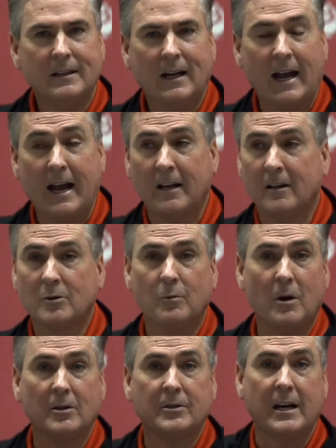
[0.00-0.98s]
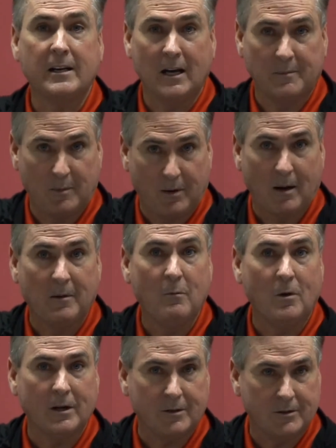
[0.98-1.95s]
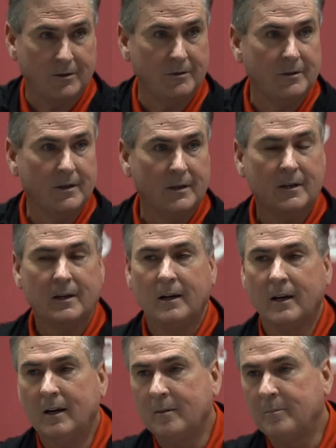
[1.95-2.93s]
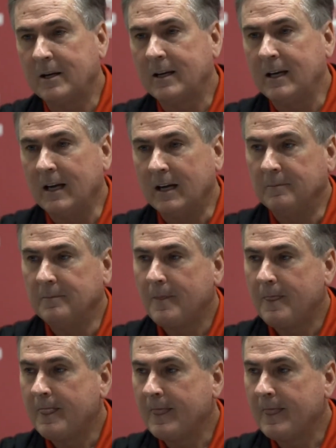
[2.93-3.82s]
handle as well as AW probably wanted to. But again,